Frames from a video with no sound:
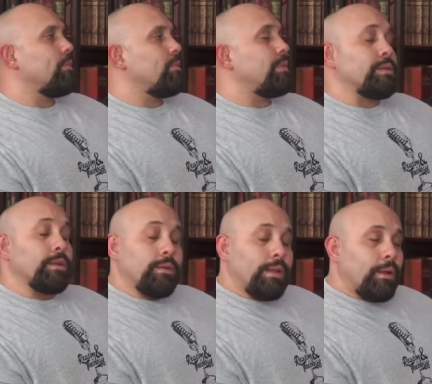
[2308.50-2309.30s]
there's a
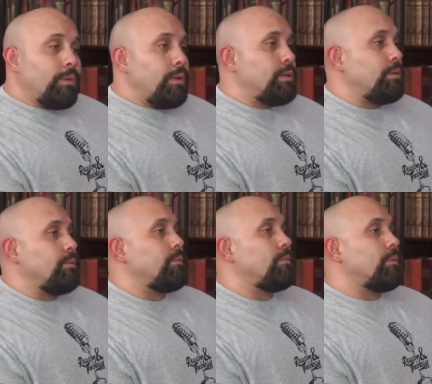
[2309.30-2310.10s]
glaring issue
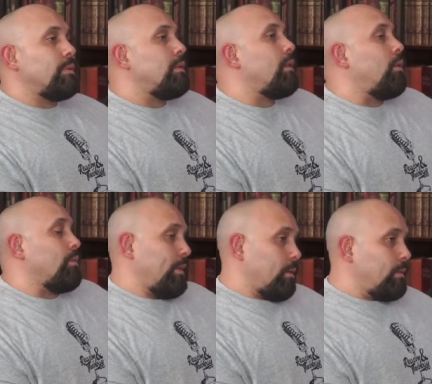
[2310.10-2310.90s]

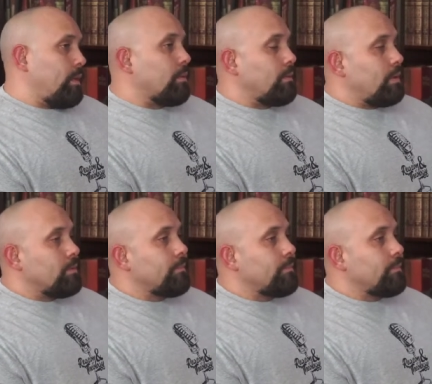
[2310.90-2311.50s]
over there on the other end.